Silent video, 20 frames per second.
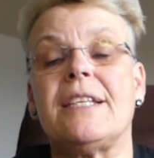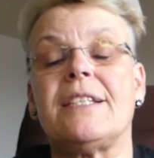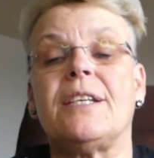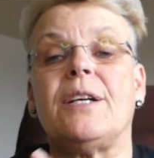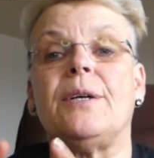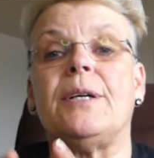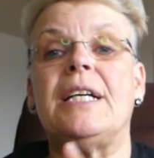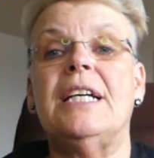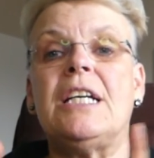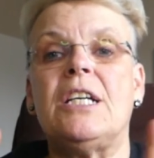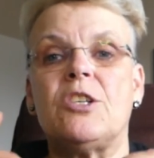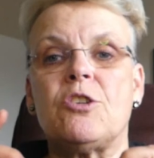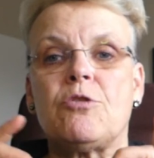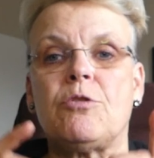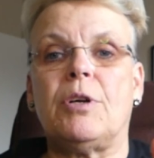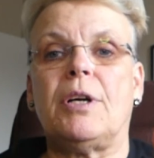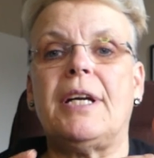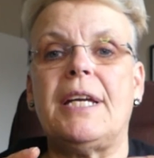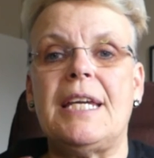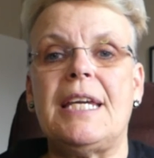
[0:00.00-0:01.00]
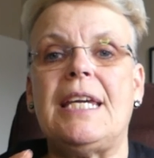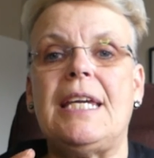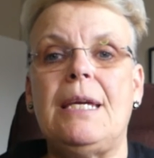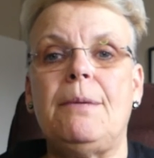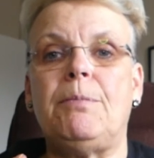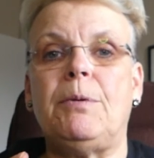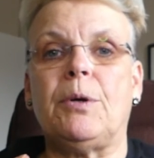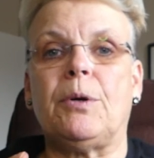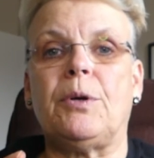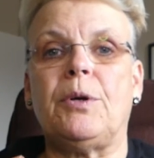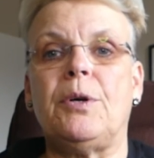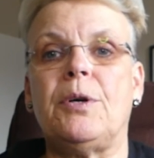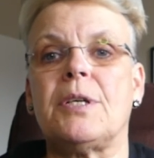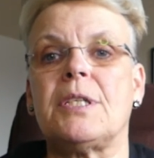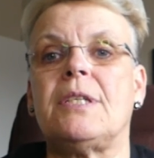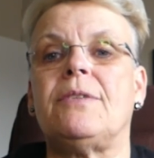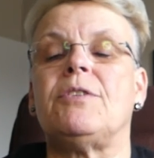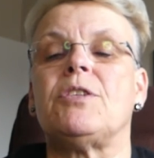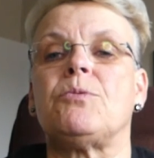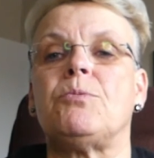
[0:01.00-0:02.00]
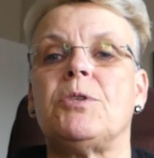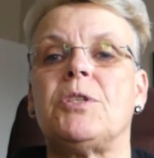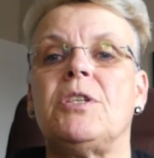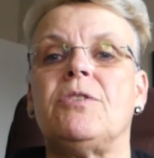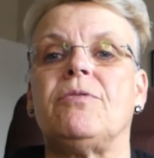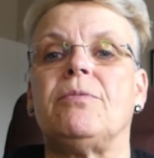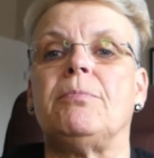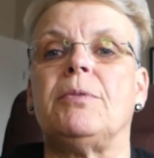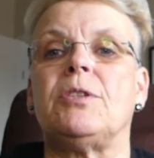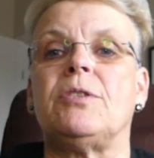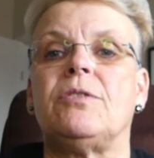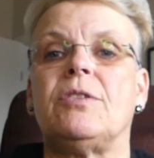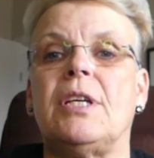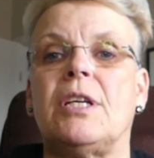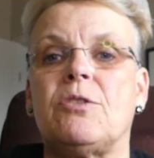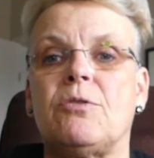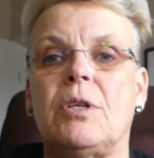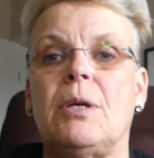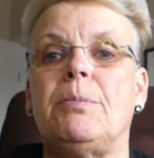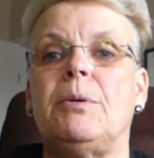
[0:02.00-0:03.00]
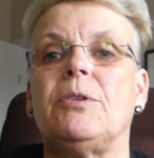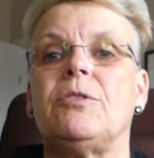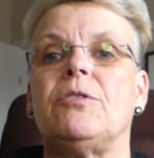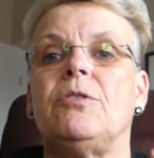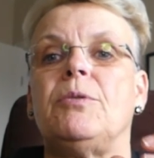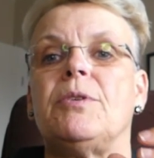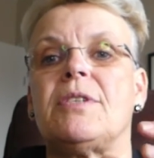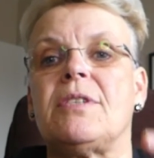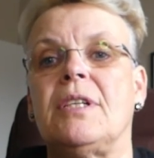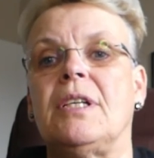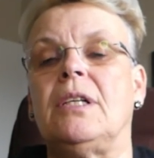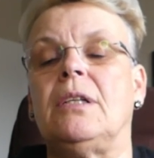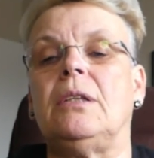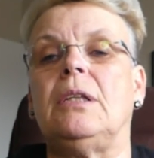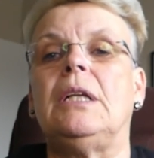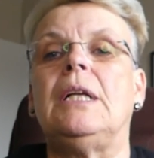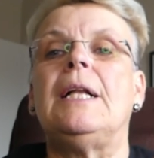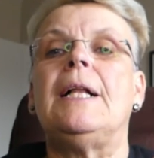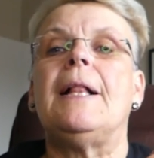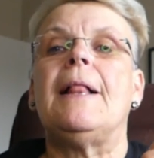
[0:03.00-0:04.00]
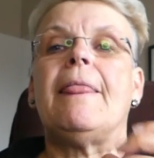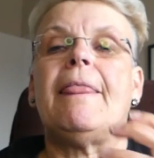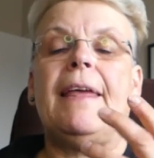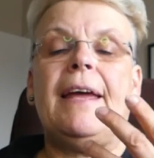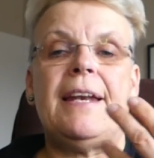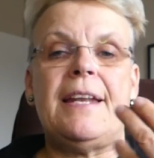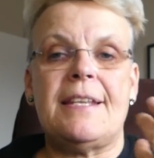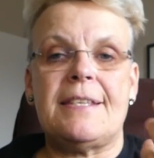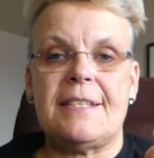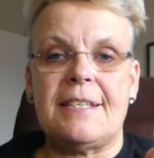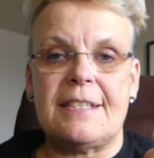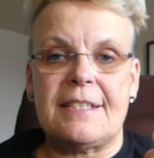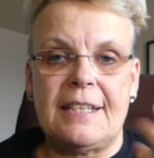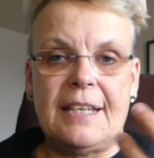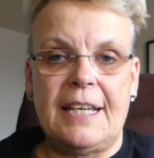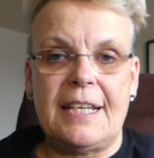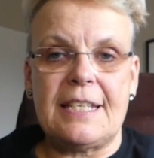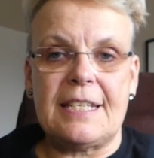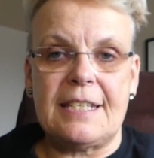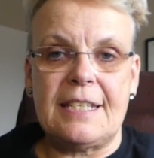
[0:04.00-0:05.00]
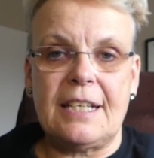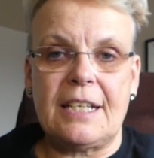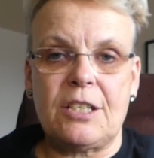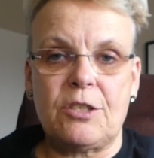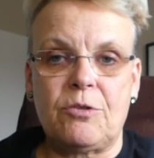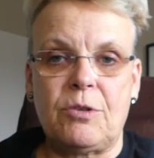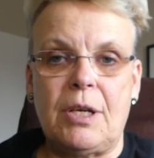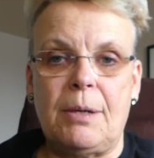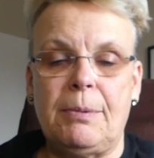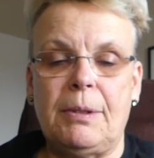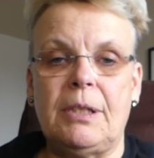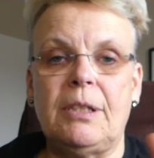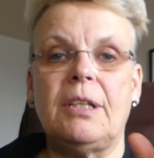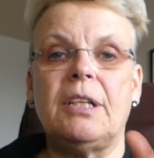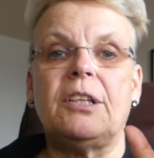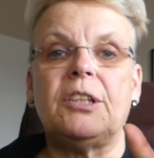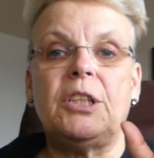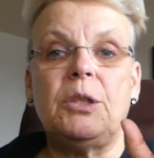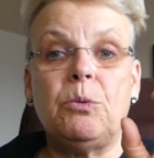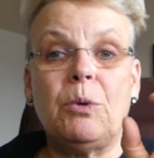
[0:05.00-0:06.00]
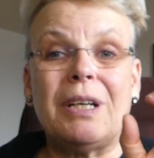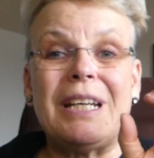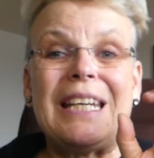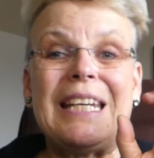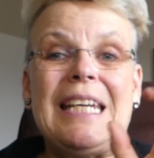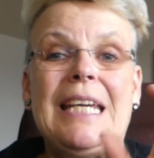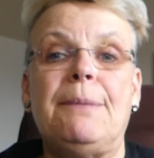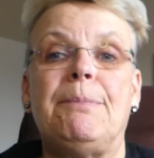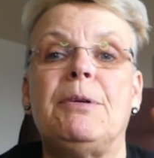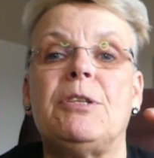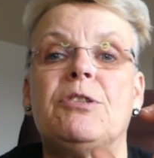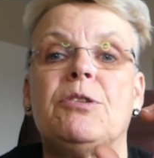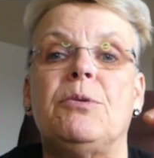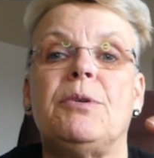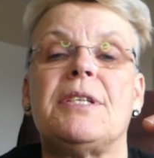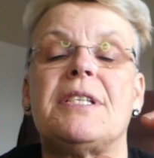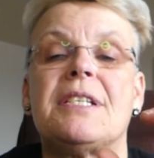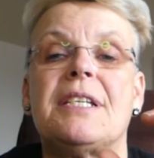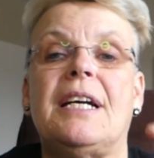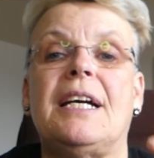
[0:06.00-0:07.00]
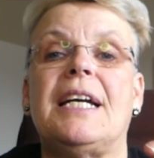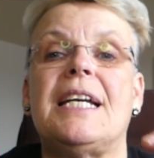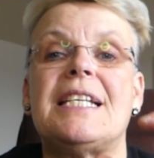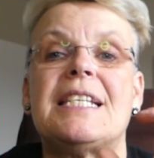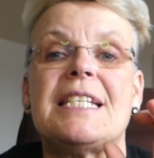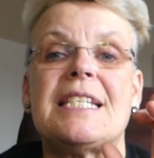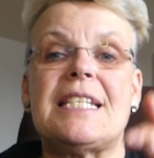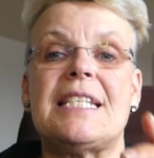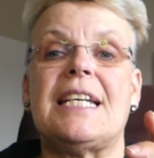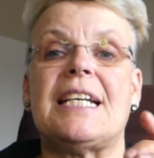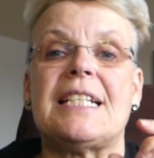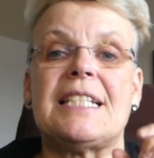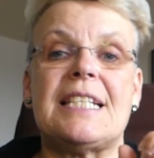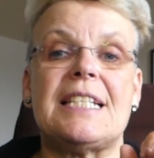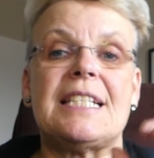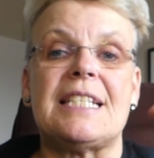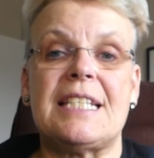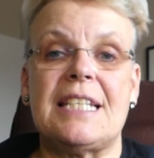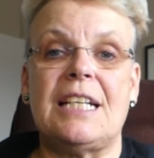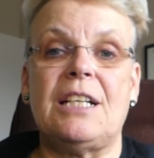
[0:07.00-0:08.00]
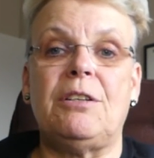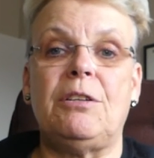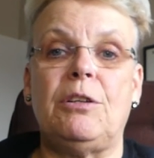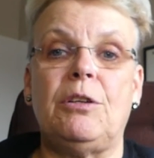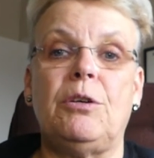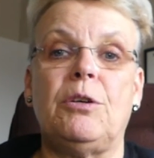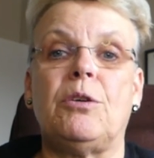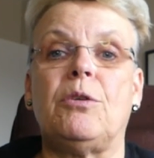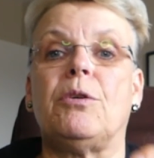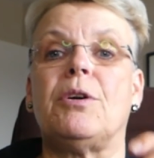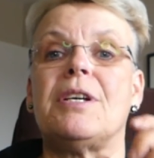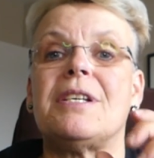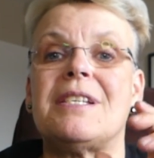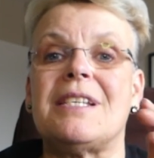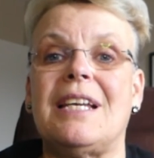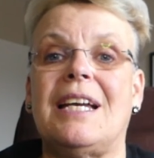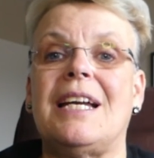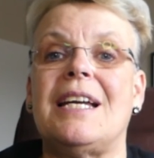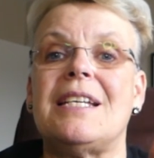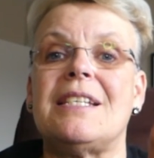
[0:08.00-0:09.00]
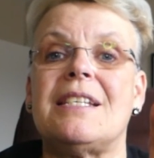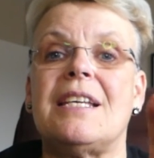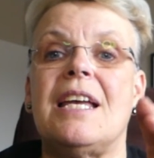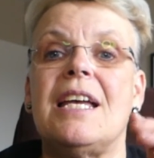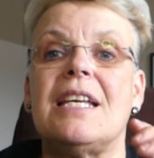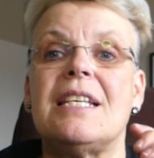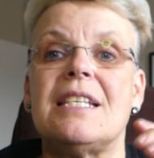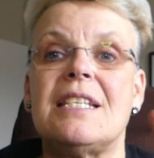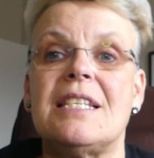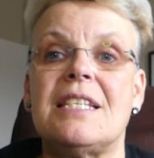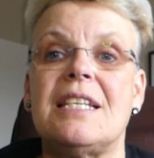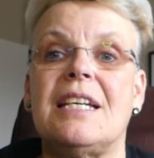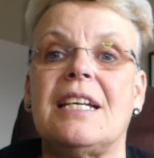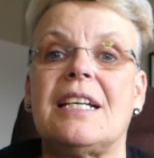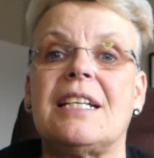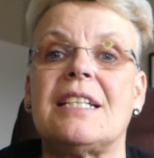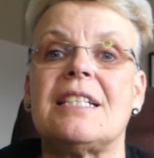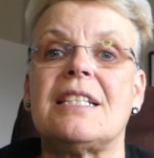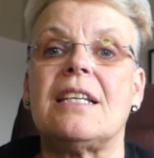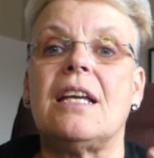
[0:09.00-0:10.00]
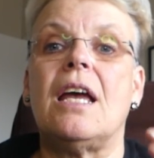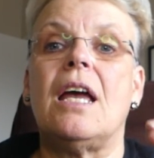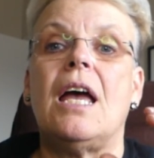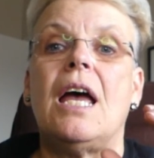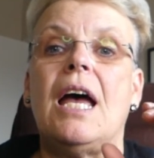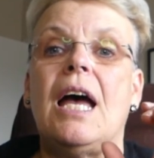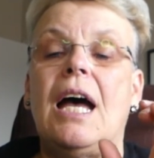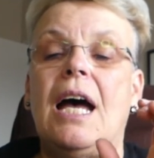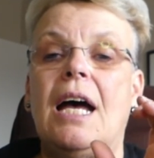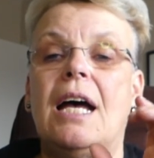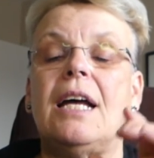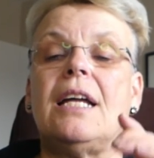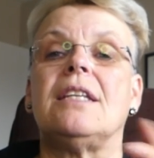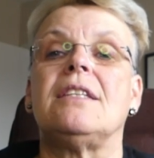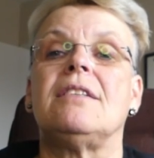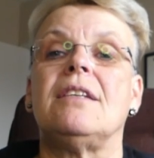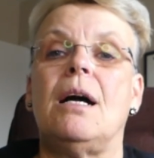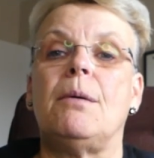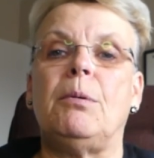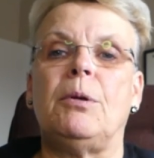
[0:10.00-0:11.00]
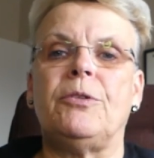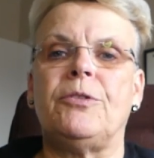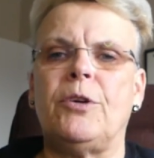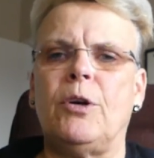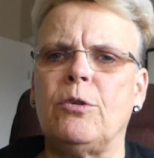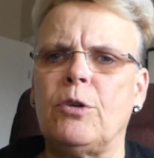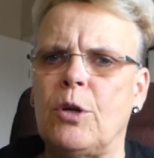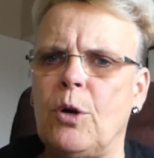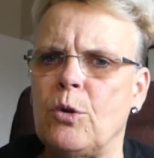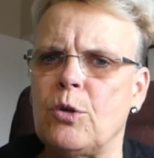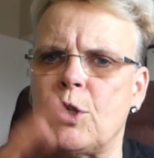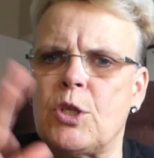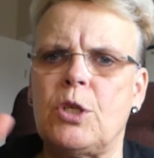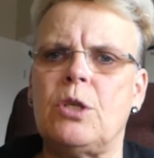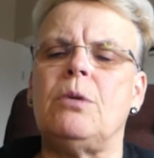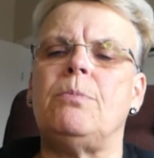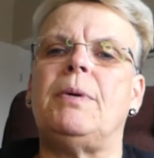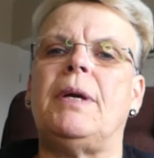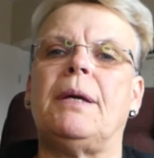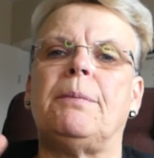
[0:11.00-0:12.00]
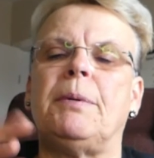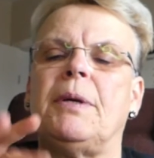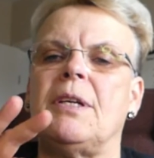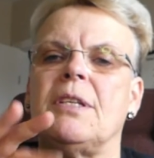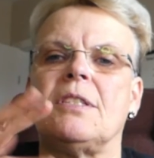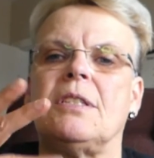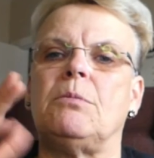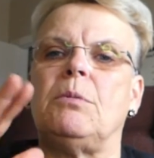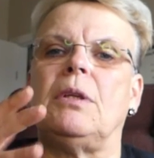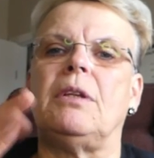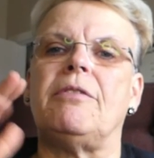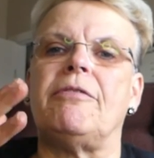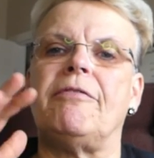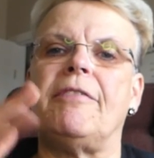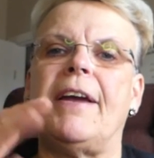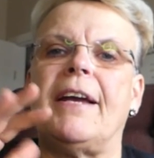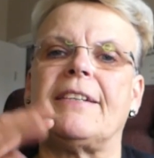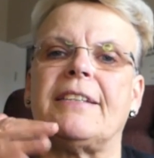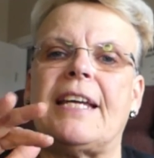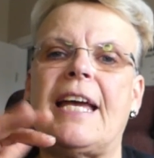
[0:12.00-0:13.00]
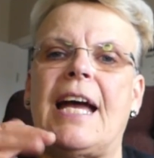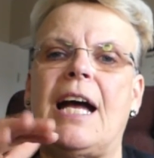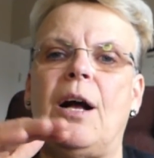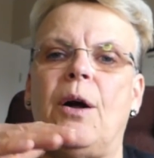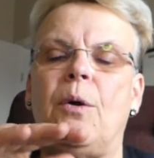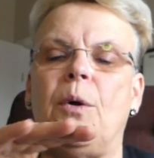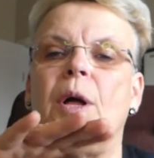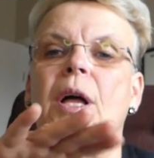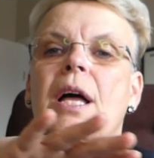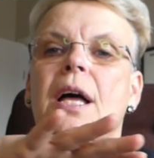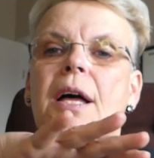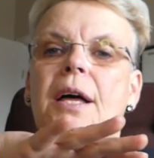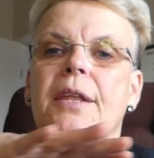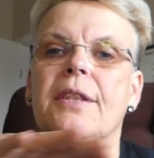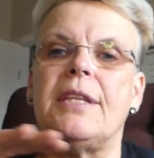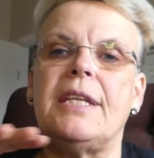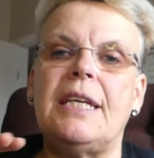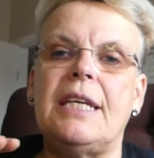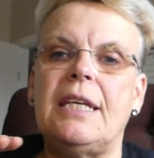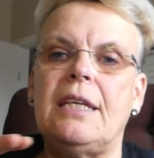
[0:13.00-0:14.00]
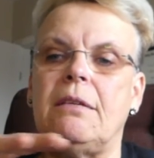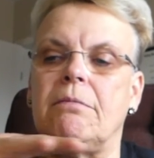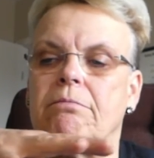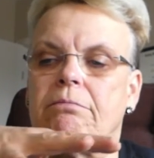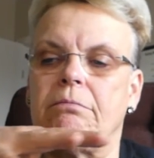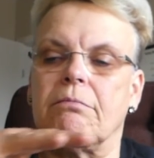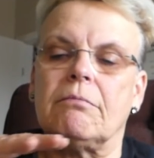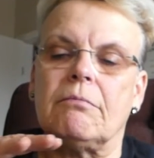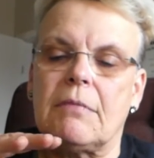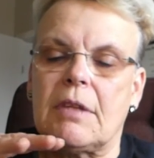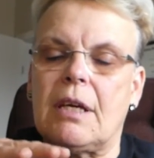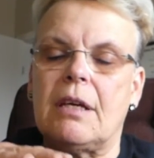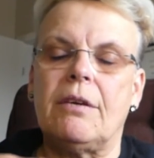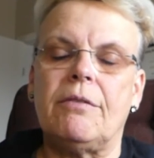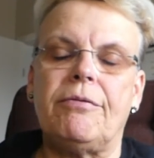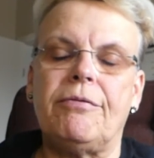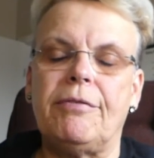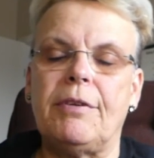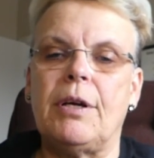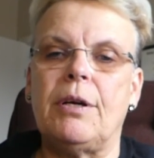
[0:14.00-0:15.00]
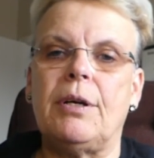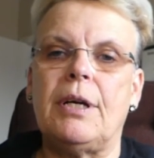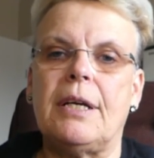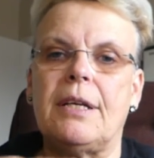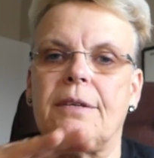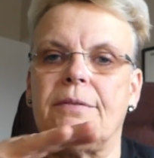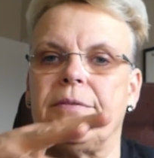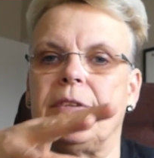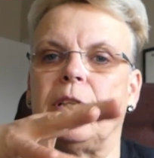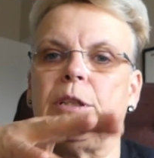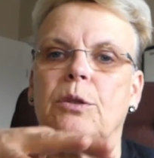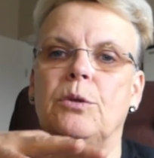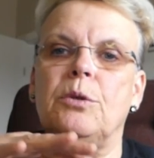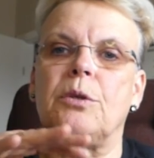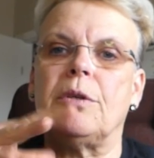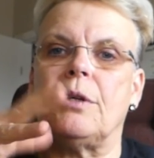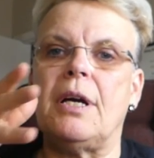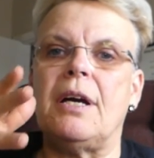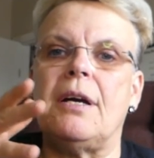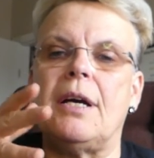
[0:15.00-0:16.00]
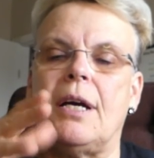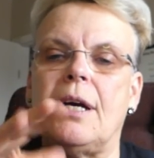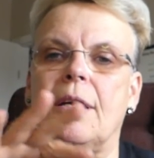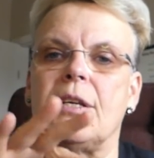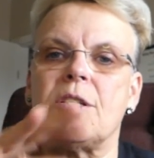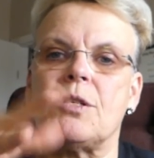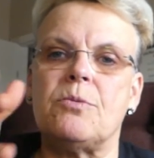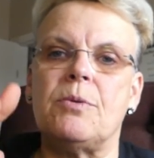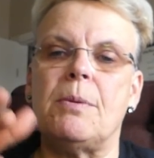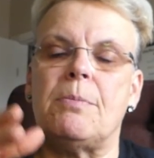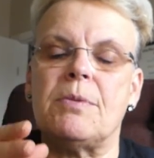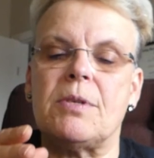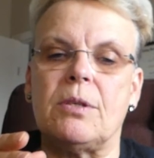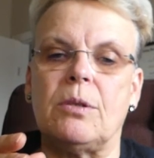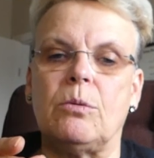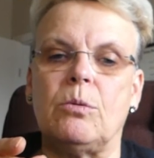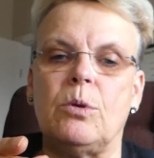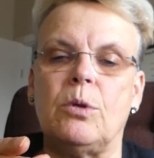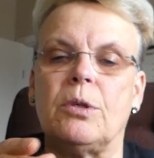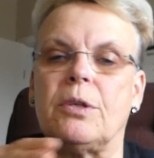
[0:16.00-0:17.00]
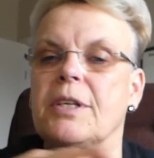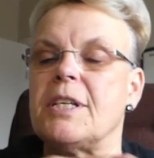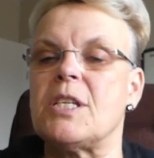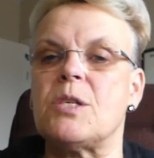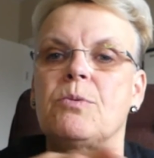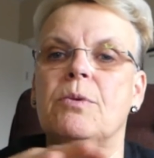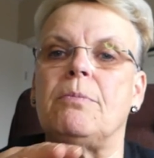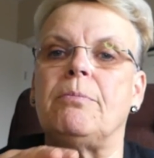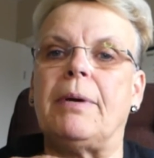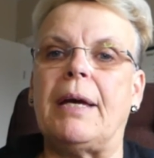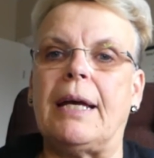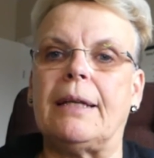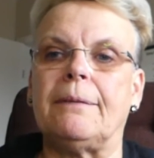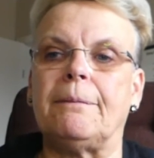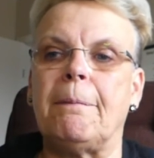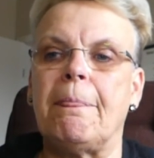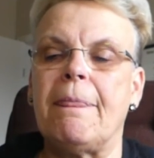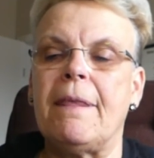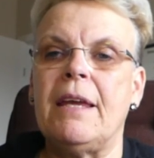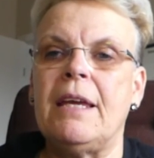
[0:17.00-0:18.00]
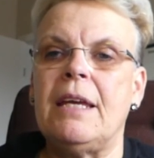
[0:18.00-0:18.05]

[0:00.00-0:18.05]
So try and keep your hooks. If you're switching from a treble to a single and it's a size 6 treble, you want to keep it to a size 6 single hook or a size 6 double. Don't go too big, because it will affect how the flow, the lure swims in the water, its swim pattern.